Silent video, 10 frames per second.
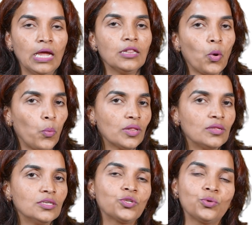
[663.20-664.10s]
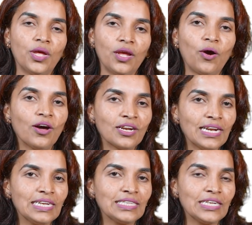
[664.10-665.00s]
Now with this, today
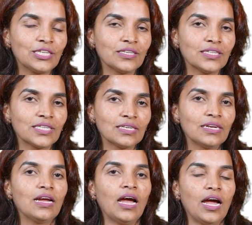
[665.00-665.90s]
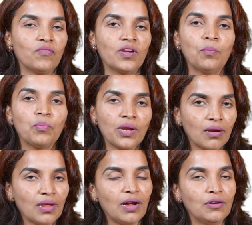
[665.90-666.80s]
organizations have
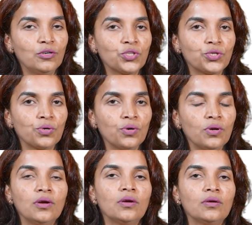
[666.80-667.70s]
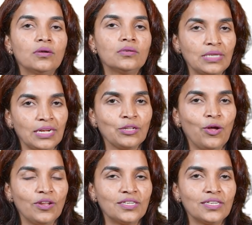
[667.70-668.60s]
completely understood
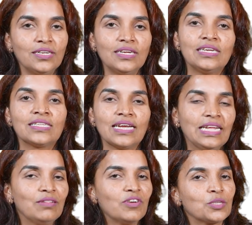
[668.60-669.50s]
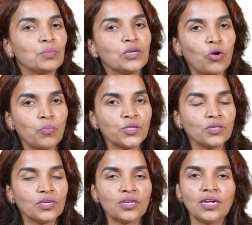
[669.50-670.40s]
technology is an investment
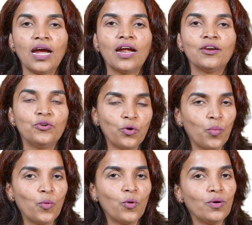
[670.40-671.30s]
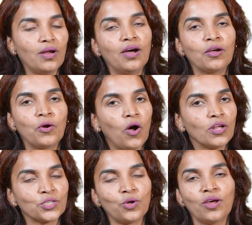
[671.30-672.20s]
opportunity and no more a
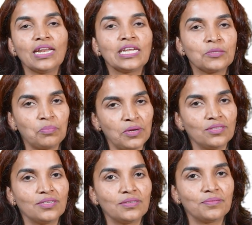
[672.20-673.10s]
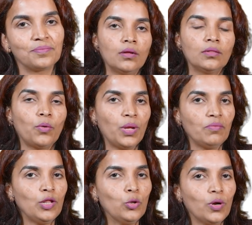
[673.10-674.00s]
cost or an expense. Now when
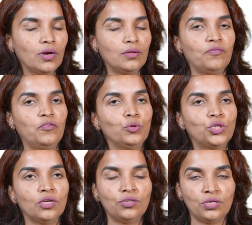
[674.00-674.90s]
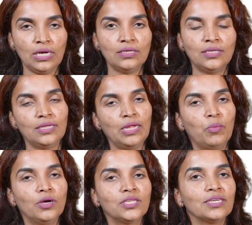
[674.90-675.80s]
we look at the future trends in
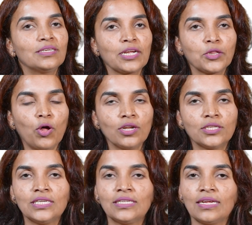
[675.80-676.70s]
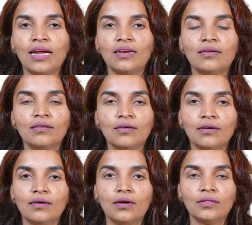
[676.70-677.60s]
emerging technologies and
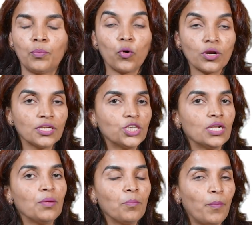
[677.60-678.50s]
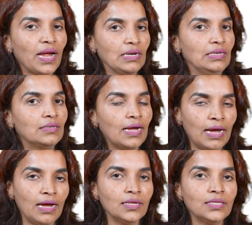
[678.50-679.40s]
the potential impact it
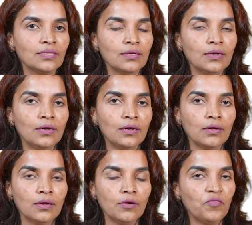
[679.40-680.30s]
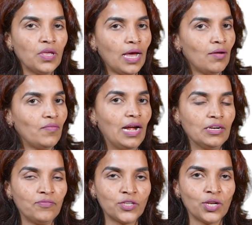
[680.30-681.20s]
has, we have
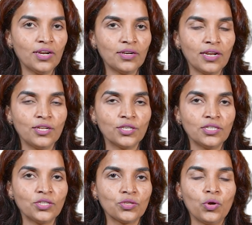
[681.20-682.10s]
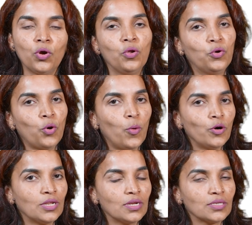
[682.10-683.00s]
artificial intelligence,
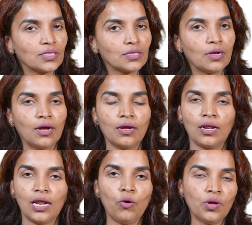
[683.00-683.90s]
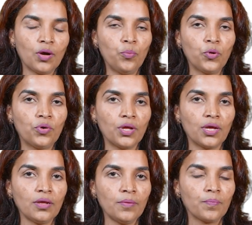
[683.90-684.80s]
robotics, cloud
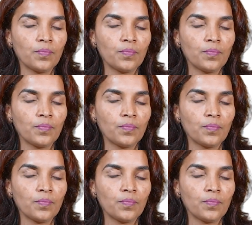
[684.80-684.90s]
computing,